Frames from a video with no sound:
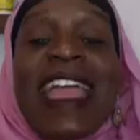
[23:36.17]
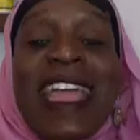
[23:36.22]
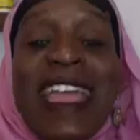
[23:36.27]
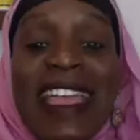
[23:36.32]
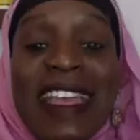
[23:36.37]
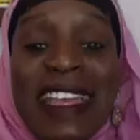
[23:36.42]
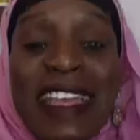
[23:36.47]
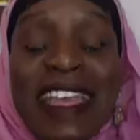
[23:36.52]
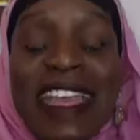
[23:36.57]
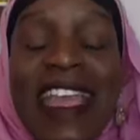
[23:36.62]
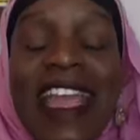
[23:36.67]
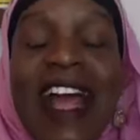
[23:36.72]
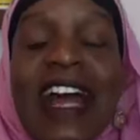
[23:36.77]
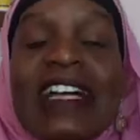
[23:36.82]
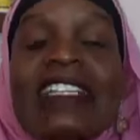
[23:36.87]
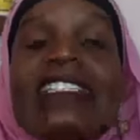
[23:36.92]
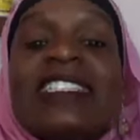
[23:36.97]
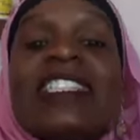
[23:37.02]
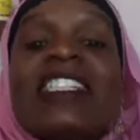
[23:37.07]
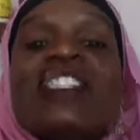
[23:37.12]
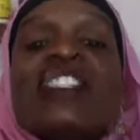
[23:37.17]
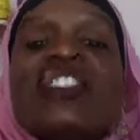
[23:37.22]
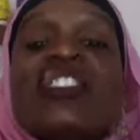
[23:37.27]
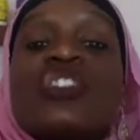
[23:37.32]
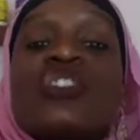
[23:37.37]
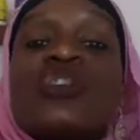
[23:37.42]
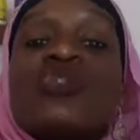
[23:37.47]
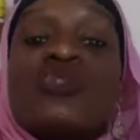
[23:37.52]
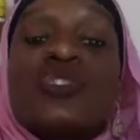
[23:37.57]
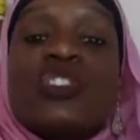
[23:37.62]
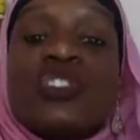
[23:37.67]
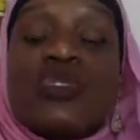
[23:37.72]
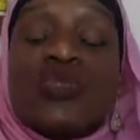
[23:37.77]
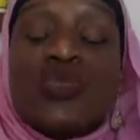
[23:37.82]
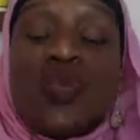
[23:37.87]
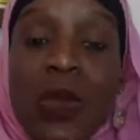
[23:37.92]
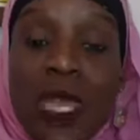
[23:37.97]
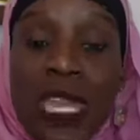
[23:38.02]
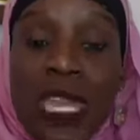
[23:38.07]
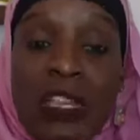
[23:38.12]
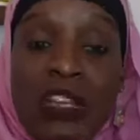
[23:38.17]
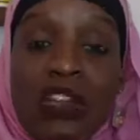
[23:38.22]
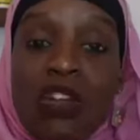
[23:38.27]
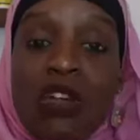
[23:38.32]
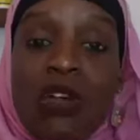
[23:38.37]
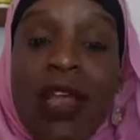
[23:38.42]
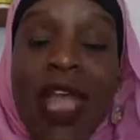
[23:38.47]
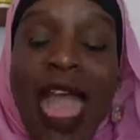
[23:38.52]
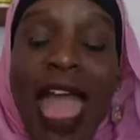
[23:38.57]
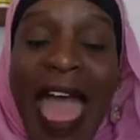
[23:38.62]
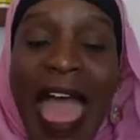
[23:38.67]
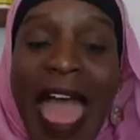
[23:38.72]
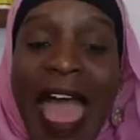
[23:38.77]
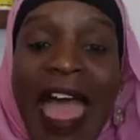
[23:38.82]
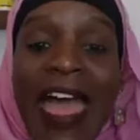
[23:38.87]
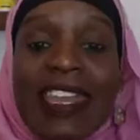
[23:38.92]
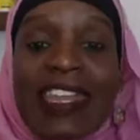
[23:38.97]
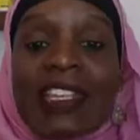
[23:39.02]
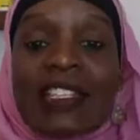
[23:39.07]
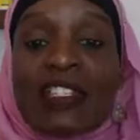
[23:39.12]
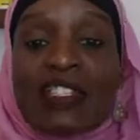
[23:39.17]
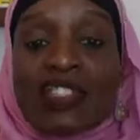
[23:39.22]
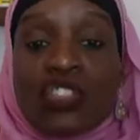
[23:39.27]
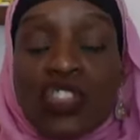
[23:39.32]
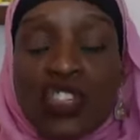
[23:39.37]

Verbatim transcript: any additional sweetener added